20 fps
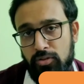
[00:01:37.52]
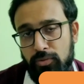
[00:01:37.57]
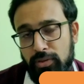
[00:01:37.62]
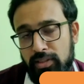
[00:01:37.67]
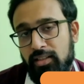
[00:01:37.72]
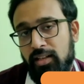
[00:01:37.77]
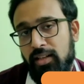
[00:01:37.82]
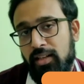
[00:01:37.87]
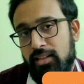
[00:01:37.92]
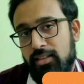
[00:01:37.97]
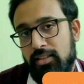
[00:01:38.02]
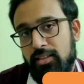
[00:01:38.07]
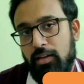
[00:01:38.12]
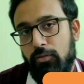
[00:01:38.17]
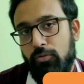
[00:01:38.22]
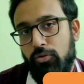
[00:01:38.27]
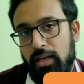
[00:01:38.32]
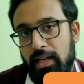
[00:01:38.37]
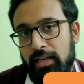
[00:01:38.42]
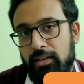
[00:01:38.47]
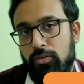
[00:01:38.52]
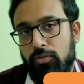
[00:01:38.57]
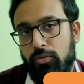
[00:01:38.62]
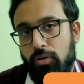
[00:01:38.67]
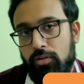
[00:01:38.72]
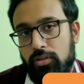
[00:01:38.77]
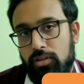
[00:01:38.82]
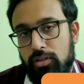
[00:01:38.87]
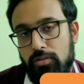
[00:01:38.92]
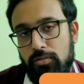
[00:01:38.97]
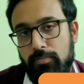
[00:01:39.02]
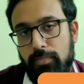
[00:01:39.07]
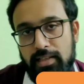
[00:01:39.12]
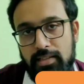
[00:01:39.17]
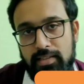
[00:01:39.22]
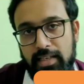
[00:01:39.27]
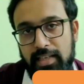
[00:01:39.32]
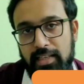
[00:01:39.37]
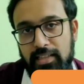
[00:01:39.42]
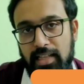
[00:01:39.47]
So in the end, I would like to conclude
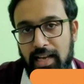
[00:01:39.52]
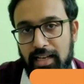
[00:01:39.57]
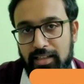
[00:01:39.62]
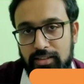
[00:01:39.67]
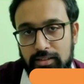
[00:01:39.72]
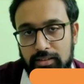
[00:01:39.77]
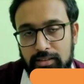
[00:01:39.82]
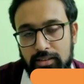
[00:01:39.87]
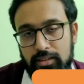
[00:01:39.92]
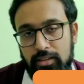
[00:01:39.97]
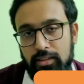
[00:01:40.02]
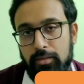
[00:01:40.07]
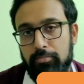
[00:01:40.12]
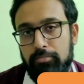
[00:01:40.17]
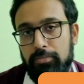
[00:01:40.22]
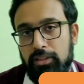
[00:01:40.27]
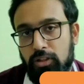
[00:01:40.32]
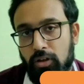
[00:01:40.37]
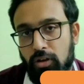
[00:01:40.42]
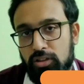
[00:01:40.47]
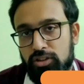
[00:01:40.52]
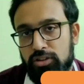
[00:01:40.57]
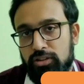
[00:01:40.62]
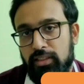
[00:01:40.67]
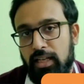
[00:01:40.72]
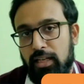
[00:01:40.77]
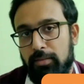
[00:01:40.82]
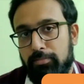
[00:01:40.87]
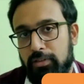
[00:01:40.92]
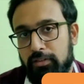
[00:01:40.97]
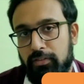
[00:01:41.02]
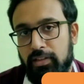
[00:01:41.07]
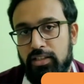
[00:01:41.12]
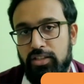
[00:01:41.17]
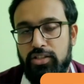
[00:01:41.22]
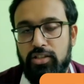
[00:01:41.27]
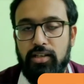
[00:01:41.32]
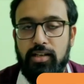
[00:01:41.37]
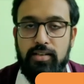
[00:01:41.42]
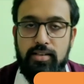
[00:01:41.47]
by saying that precaution and
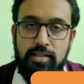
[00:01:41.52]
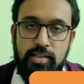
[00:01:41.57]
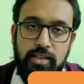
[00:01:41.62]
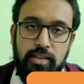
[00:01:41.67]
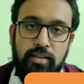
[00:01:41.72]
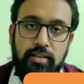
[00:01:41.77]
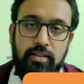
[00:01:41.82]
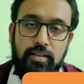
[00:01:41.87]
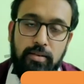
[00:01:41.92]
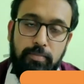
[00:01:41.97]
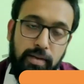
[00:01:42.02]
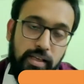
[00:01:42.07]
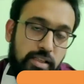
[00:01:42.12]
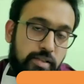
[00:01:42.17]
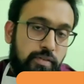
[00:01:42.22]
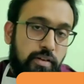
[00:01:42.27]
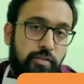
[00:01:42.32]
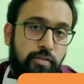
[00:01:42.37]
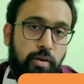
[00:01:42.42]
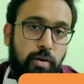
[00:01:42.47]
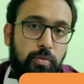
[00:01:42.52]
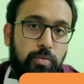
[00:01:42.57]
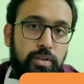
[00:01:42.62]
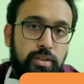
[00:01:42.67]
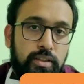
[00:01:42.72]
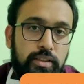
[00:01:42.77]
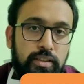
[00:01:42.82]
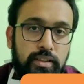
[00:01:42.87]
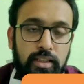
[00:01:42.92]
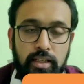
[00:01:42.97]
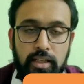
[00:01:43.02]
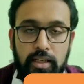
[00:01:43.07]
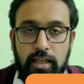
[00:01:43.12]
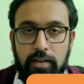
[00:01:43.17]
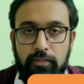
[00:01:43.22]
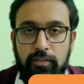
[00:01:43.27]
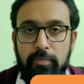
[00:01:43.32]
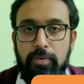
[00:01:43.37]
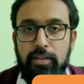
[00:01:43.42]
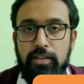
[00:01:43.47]
prevention are still the best way forward.
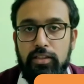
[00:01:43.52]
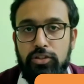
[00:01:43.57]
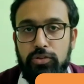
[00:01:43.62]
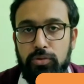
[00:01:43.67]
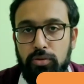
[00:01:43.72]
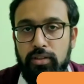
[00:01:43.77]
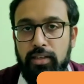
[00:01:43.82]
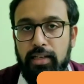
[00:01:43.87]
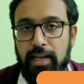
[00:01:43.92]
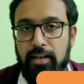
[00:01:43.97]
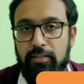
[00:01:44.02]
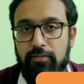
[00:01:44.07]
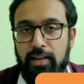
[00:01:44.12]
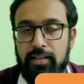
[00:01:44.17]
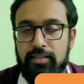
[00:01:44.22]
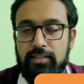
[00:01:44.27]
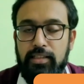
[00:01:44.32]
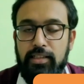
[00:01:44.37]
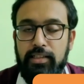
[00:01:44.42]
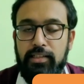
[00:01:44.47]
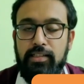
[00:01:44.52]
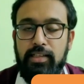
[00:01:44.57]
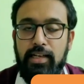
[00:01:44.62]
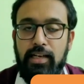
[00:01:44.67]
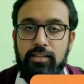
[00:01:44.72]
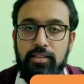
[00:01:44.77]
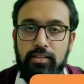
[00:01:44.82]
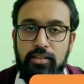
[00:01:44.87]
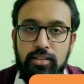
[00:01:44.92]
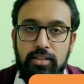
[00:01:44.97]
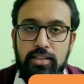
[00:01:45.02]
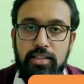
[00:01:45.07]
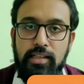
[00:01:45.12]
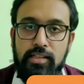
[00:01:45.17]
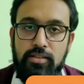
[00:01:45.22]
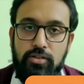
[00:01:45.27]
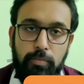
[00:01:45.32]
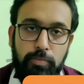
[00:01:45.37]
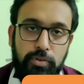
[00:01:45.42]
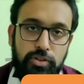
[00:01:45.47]
Everybody should get vaccinated at the
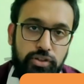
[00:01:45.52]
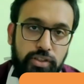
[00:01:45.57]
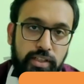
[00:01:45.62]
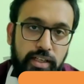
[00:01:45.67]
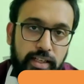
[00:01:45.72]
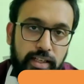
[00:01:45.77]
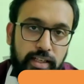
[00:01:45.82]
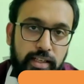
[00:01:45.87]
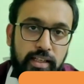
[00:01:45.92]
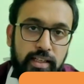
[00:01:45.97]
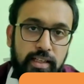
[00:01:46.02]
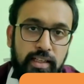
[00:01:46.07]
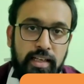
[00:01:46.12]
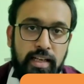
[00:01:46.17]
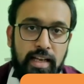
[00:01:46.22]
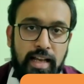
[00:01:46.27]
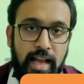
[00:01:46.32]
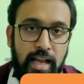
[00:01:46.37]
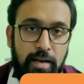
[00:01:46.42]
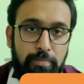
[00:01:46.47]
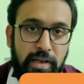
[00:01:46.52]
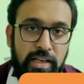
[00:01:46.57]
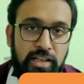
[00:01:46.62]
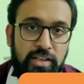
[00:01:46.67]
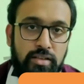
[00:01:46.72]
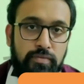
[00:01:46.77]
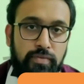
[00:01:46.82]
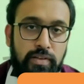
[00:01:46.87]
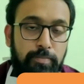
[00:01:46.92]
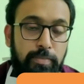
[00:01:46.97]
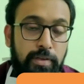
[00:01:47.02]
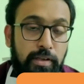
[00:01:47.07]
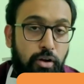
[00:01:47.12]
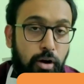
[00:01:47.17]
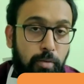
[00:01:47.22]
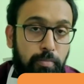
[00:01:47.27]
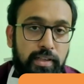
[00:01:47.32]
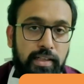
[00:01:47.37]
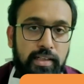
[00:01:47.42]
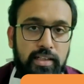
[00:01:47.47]
earliest opportunity, and patients with
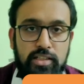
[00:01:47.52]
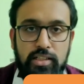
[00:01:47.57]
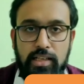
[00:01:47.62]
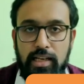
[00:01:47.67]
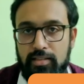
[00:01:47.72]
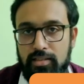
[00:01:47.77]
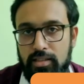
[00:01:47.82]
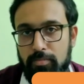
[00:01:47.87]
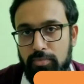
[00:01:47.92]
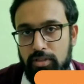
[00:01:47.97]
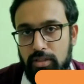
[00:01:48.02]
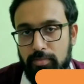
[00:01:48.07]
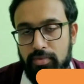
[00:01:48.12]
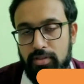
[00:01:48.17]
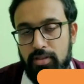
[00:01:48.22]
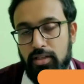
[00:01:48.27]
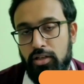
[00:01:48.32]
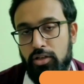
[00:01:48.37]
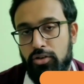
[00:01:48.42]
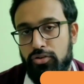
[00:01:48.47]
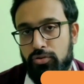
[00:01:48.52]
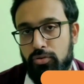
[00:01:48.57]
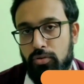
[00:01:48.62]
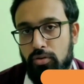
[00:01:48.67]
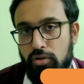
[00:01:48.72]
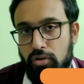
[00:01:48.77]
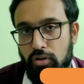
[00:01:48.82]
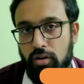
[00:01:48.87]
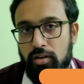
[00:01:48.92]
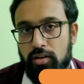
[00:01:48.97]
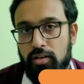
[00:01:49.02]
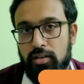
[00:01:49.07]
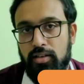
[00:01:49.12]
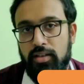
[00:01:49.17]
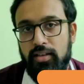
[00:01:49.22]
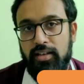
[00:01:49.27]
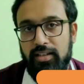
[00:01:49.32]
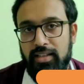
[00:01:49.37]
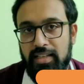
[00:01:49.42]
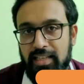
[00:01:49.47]
predominant GI symptoms should not
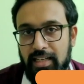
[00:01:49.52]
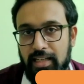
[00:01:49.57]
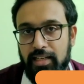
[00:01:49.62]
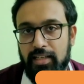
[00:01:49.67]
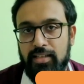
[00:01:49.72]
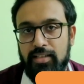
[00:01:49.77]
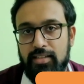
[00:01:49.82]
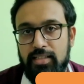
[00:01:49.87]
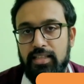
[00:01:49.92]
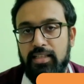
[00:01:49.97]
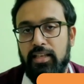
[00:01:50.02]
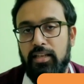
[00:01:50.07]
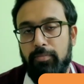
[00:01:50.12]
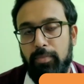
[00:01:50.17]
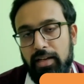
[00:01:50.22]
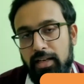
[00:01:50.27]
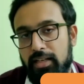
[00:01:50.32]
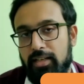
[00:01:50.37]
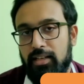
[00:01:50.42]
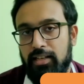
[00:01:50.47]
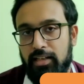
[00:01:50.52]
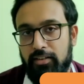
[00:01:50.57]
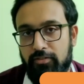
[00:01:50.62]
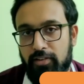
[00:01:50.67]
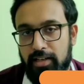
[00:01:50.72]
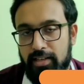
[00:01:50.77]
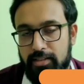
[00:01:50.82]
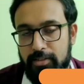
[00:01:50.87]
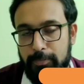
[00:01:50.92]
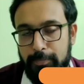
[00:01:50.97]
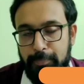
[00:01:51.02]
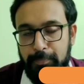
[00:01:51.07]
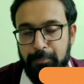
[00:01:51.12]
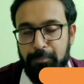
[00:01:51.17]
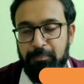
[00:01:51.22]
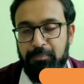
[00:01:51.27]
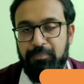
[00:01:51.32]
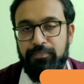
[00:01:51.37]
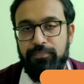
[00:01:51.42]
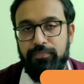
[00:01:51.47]
delay seeking medical advice.
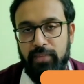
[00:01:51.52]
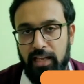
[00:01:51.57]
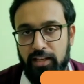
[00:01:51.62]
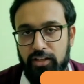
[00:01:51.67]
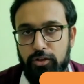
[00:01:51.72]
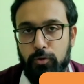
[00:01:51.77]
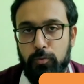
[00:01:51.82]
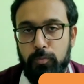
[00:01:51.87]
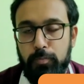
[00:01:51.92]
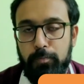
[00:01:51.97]
Thank you.